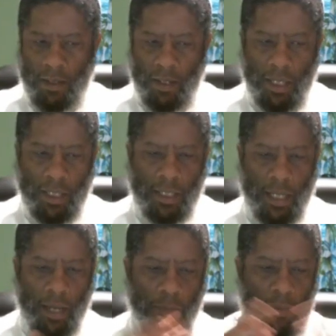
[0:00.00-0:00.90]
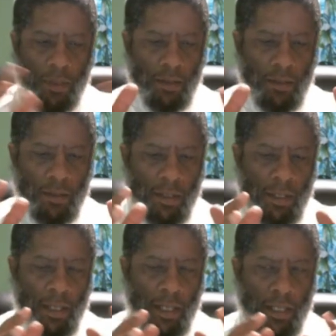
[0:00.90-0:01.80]
in depth,
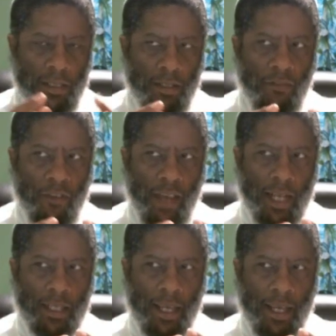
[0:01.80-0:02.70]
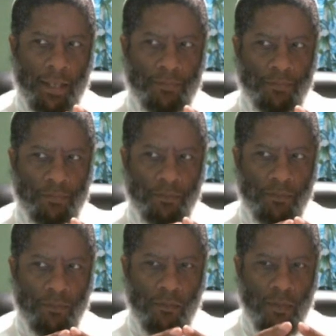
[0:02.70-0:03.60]
is the fact that
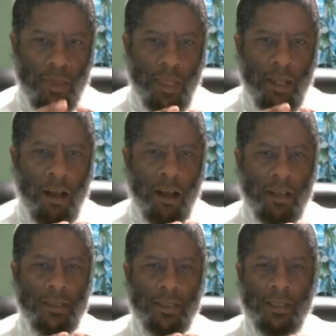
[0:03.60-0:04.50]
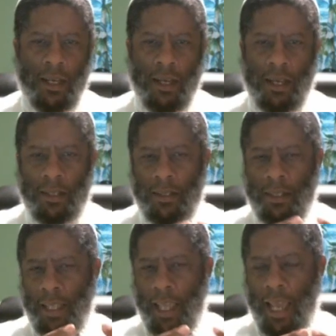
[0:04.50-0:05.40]
Hasatan,
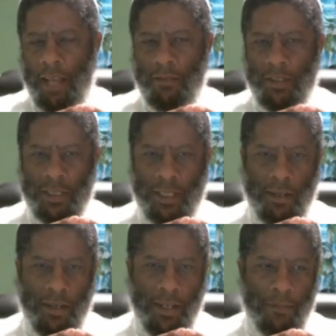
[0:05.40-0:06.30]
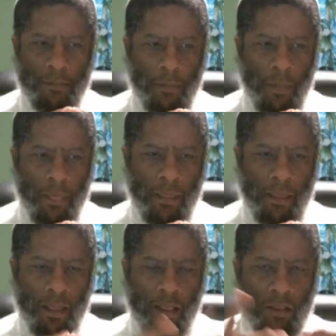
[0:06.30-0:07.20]
the adversary,
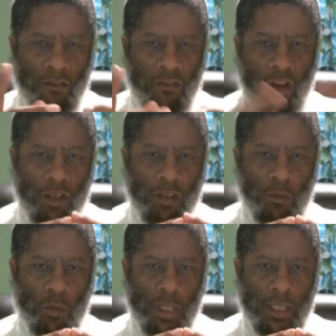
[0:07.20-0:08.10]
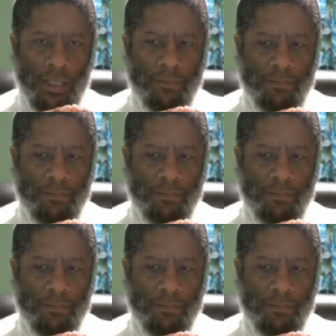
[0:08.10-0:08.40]
the fallen one,